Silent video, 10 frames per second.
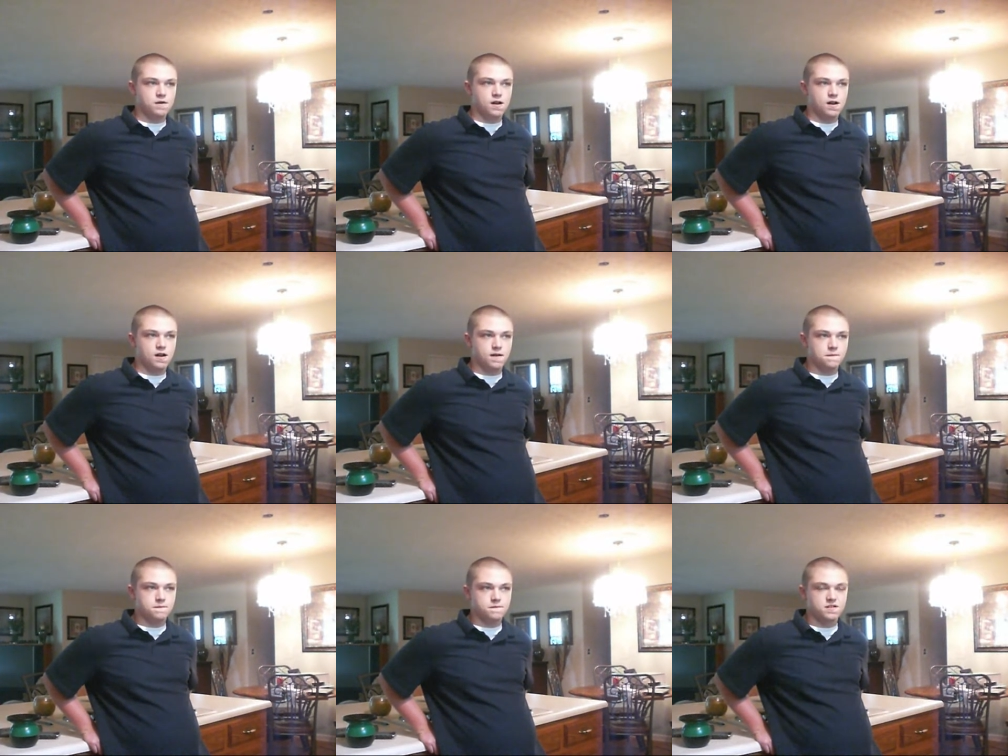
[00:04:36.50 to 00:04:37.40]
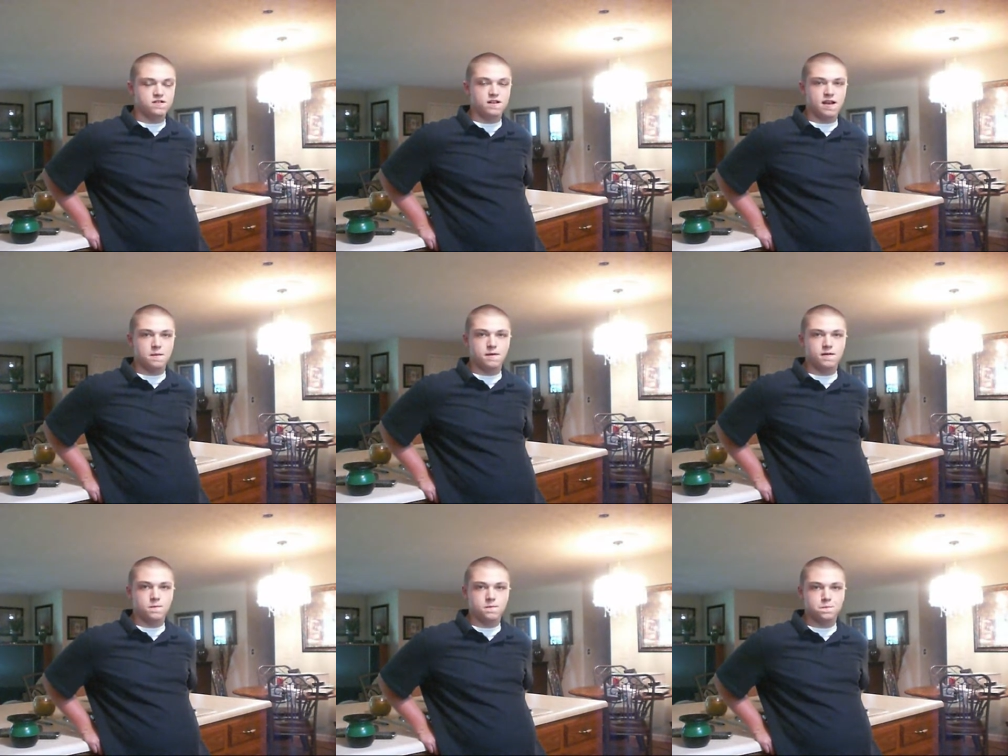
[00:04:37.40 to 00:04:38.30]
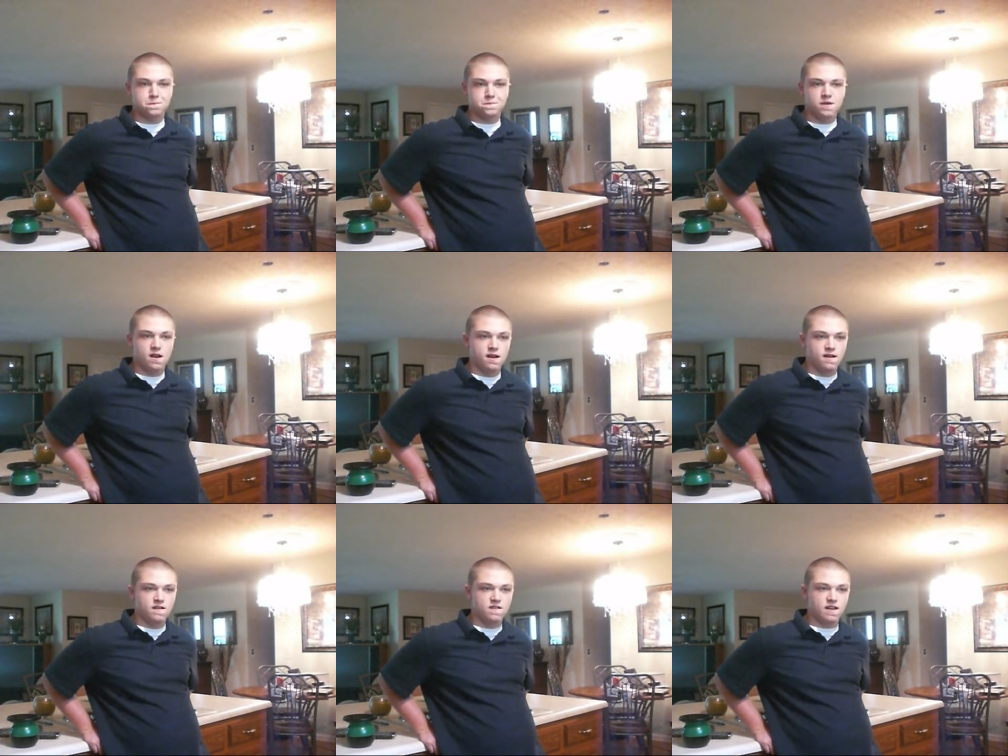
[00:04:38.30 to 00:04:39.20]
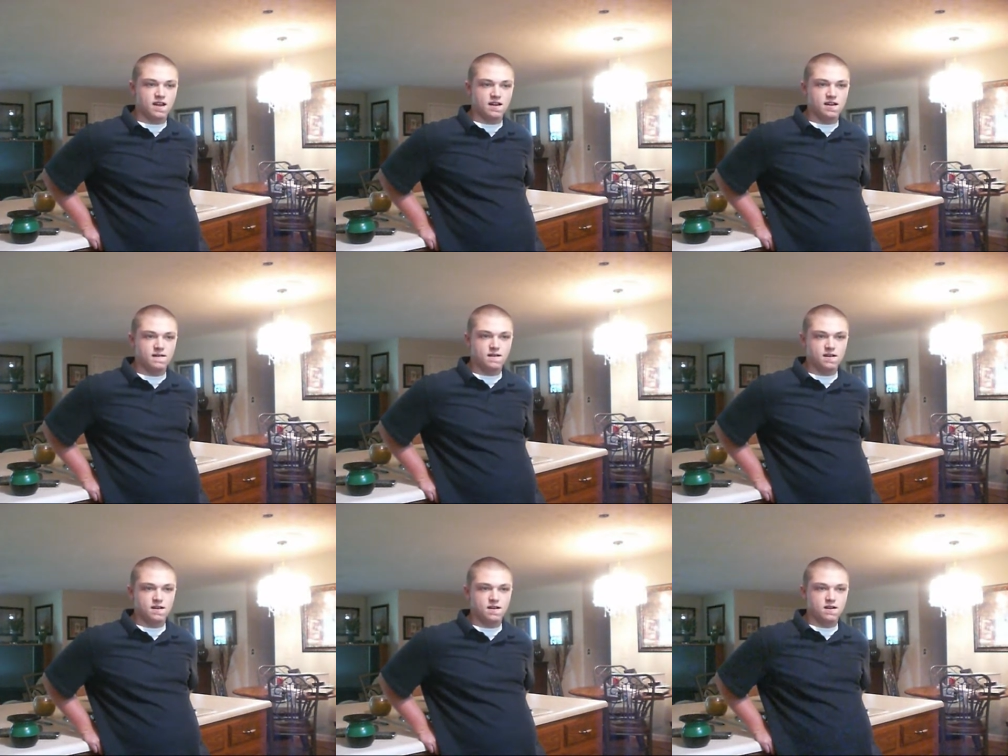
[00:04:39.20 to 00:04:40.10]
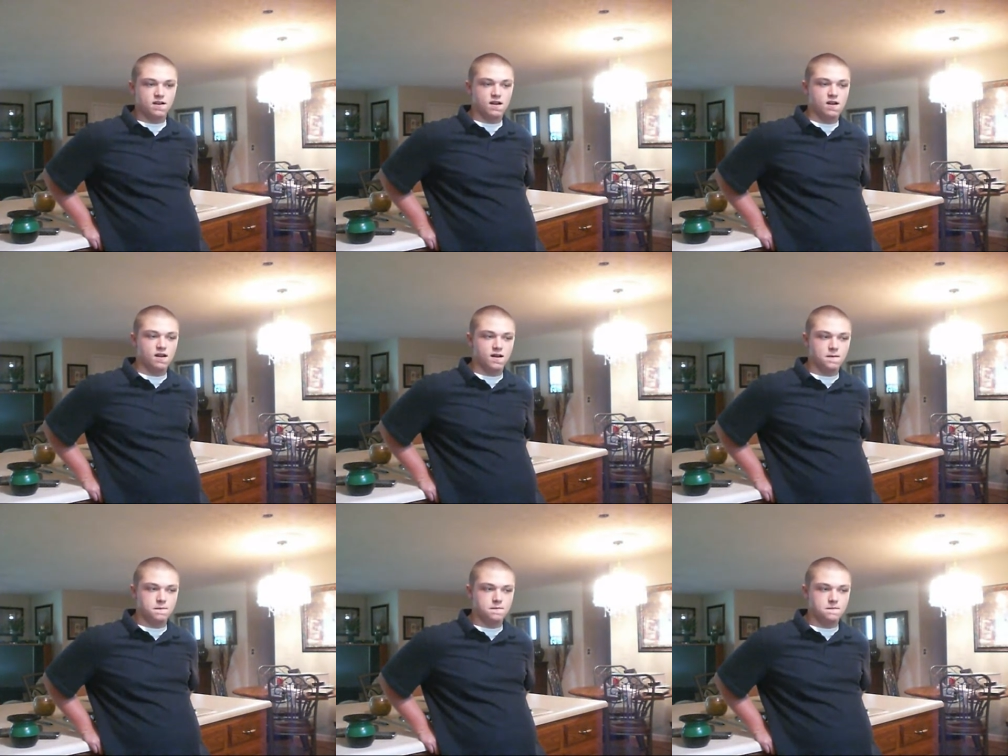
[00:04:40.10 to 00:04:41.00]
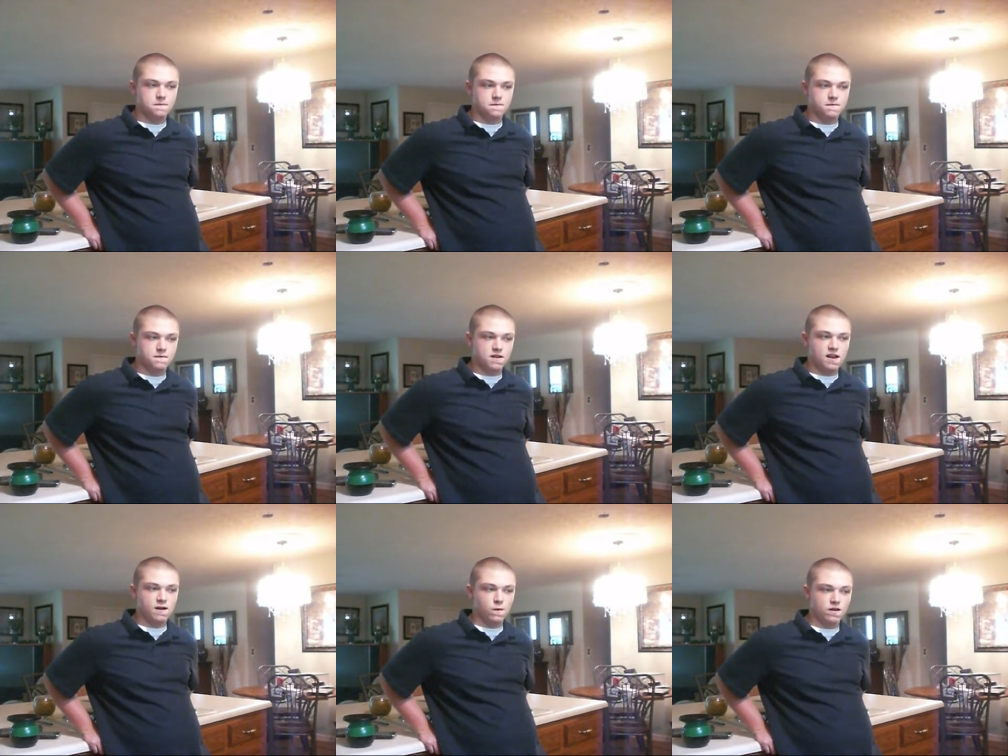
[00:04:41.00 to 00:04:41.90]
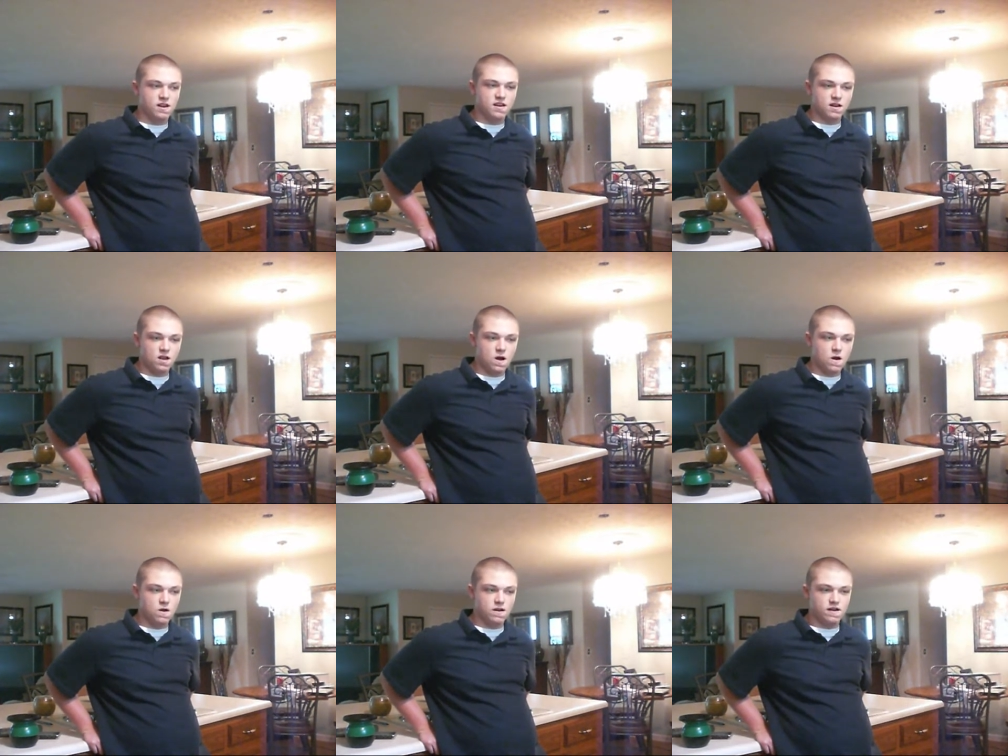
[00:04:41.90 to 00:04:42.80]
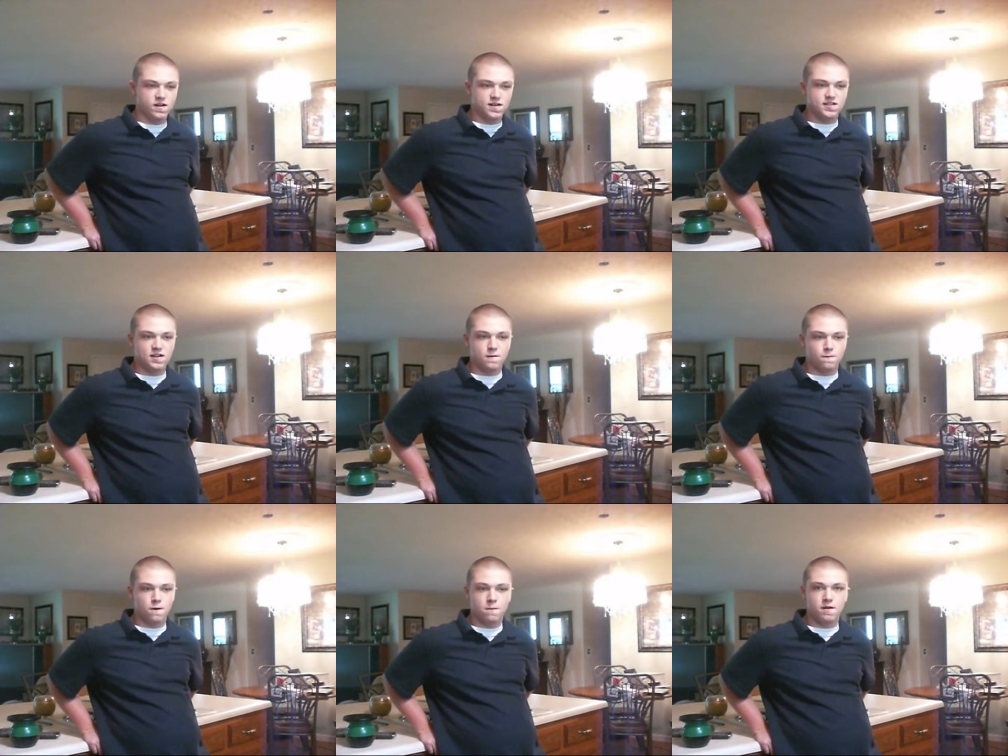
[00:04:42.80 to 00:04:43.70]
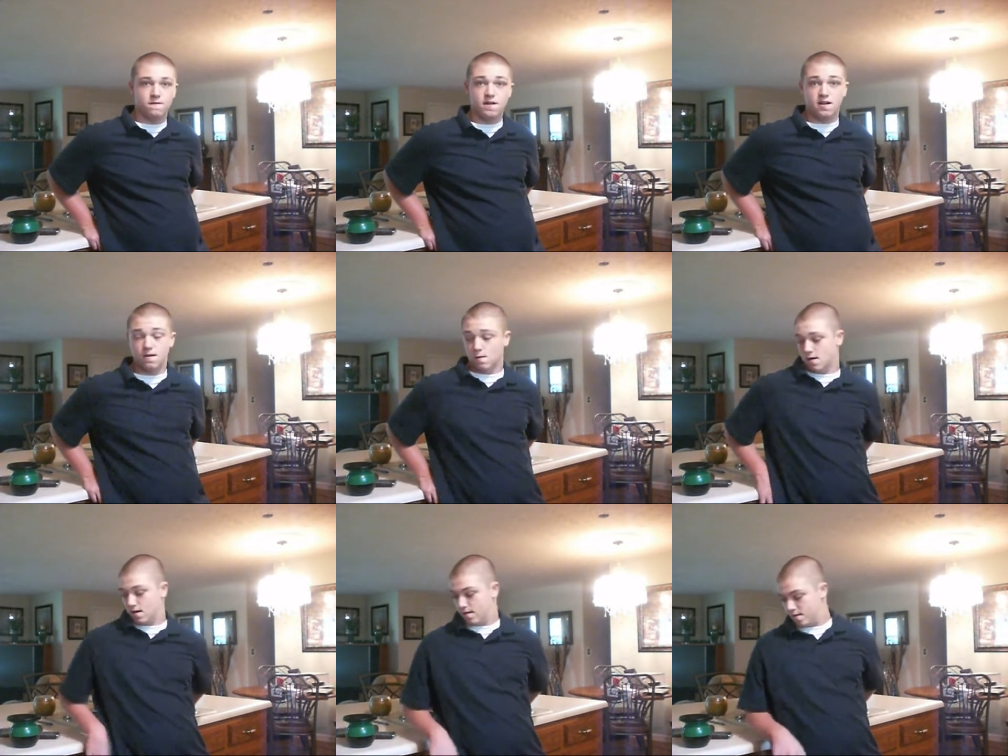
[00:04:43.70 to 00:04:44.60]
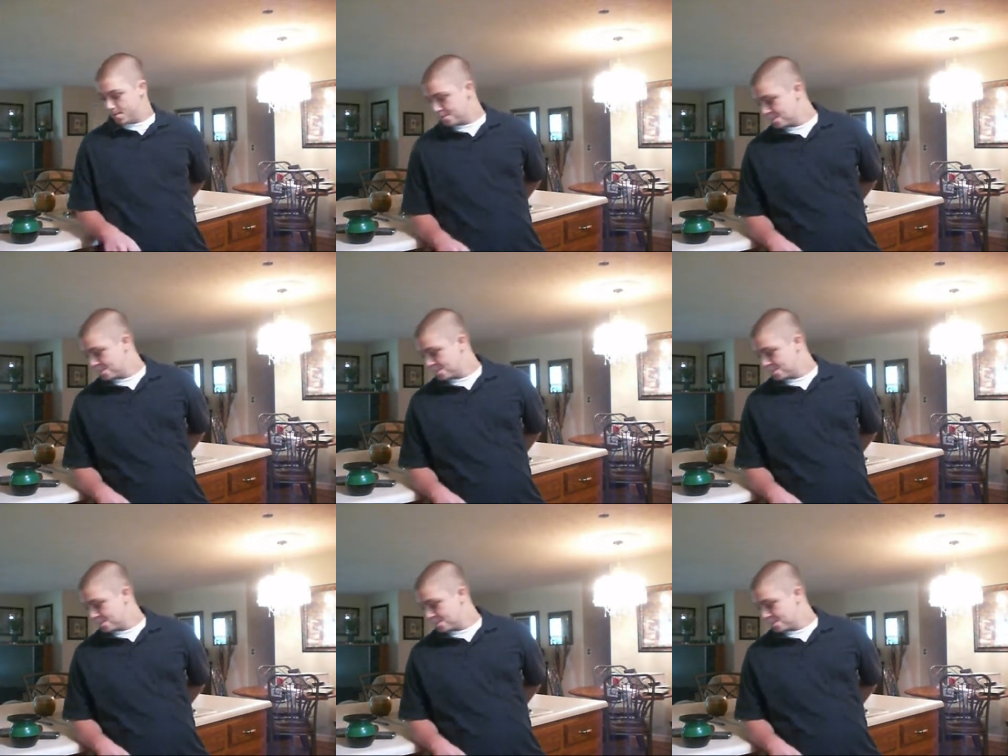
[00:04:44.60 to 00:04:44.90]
uh, statement saying that uh, they're within the law and their stuff won't be affected or whatever.